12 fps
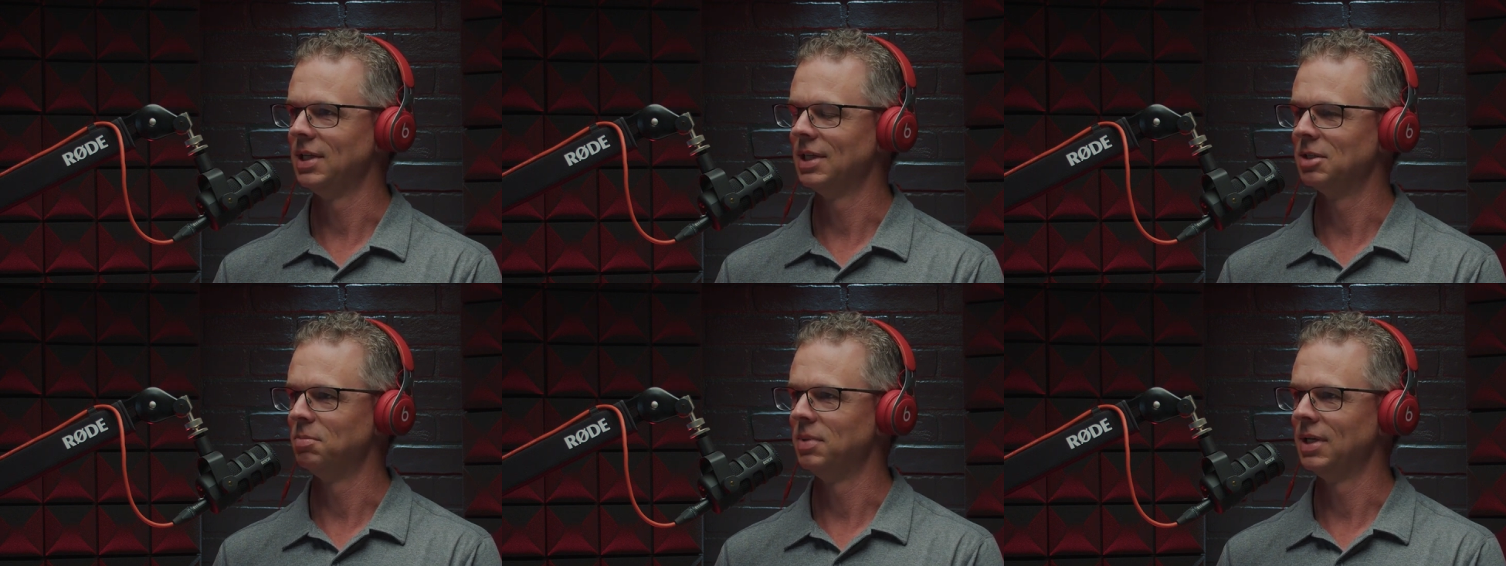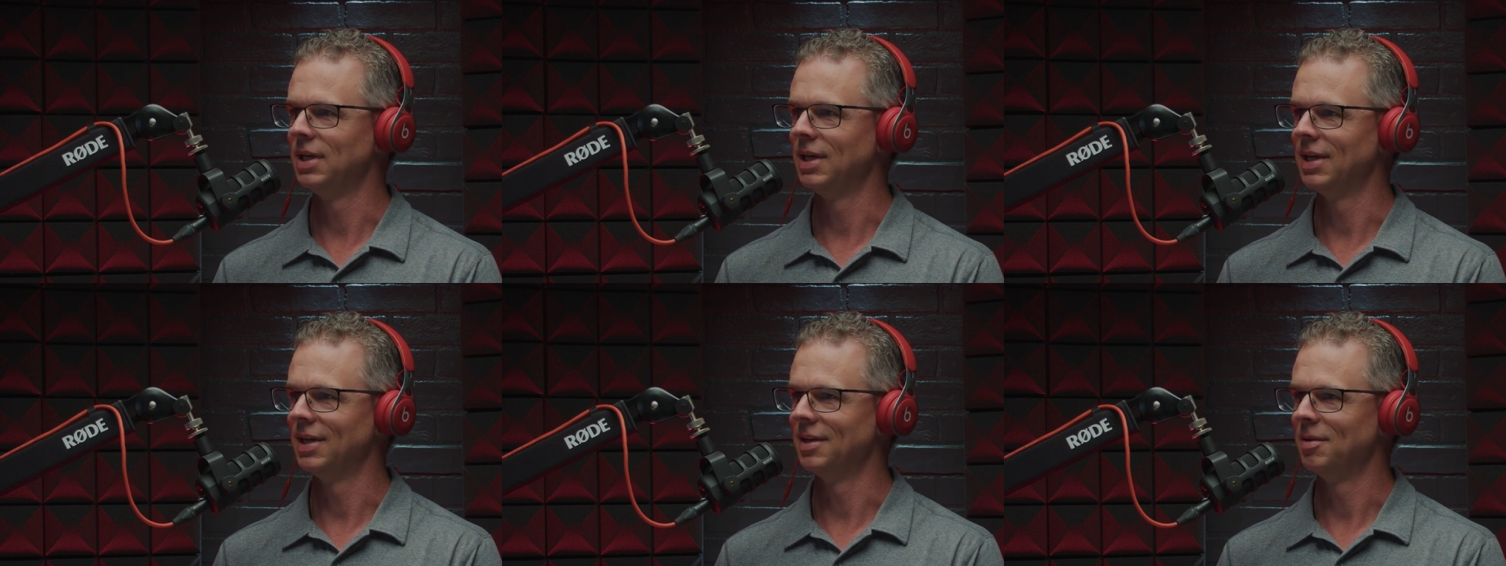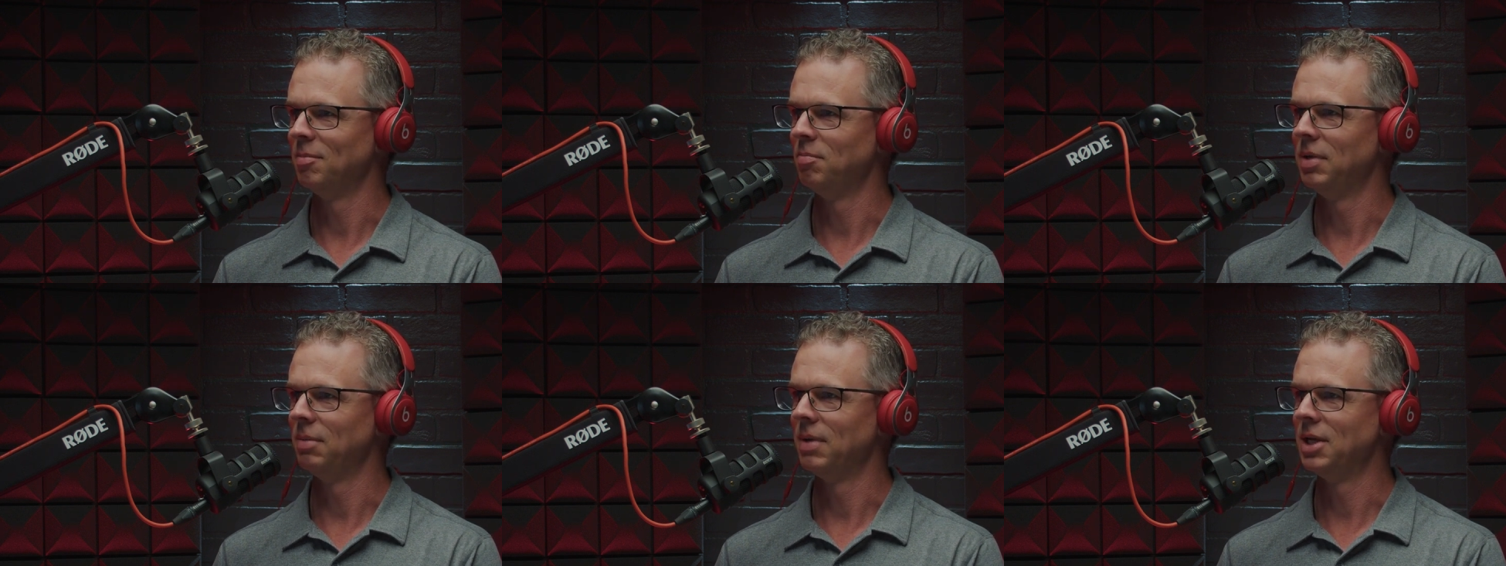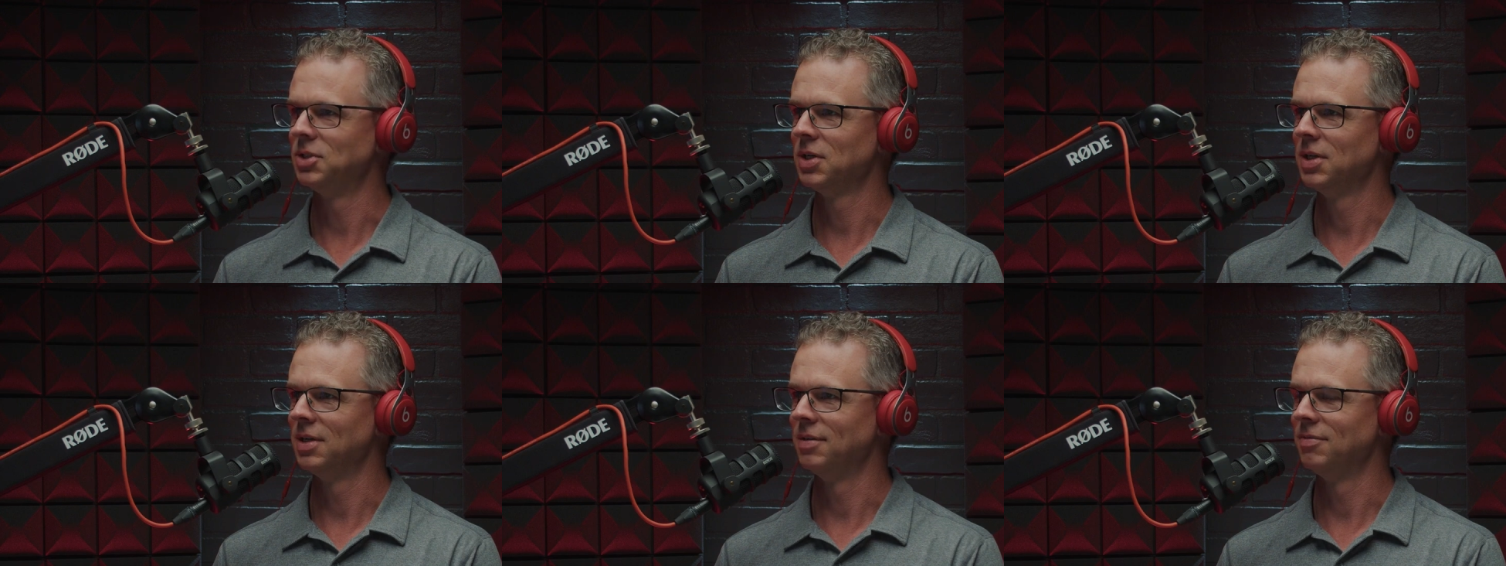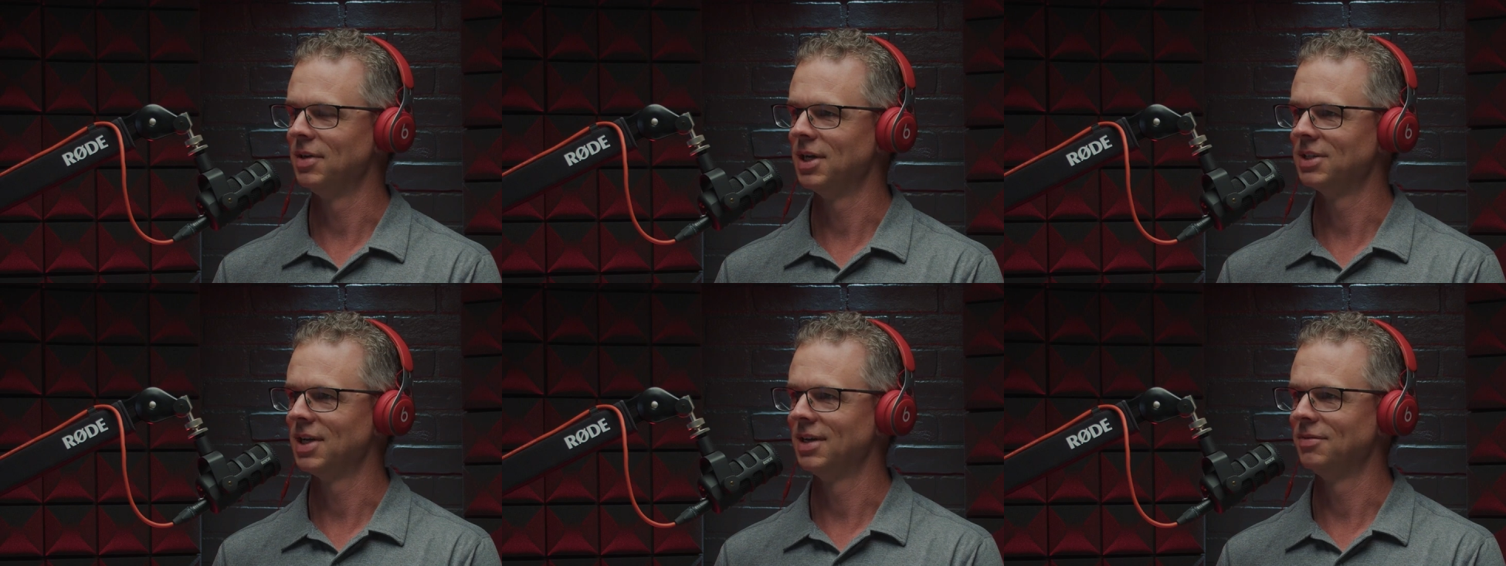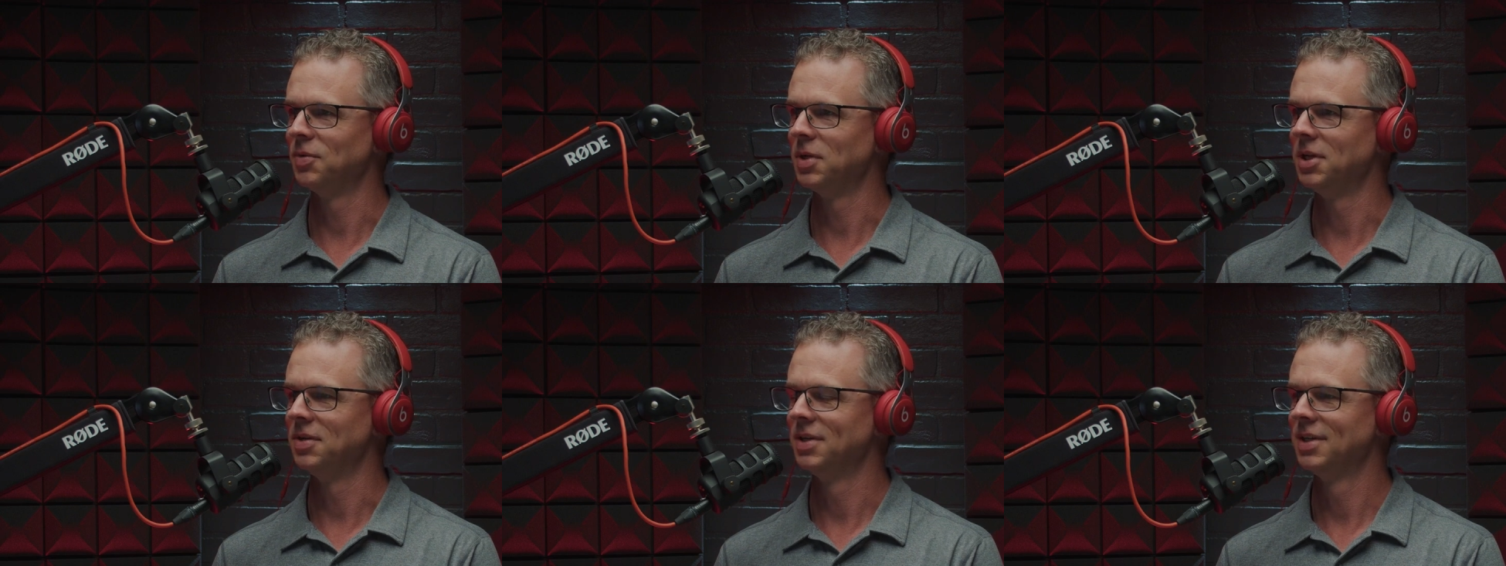It's a big major and very exciting for you.